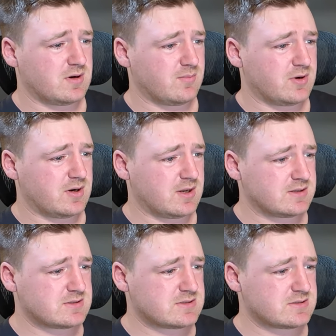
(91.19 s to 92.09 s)
number
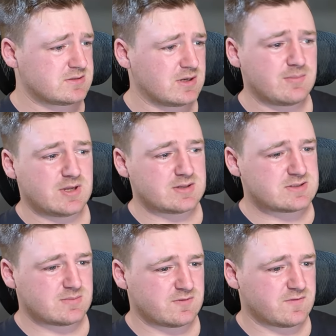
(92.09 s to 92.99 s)
nuts, num
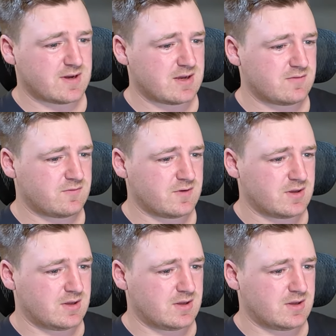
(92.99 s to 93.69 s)
nuts number five,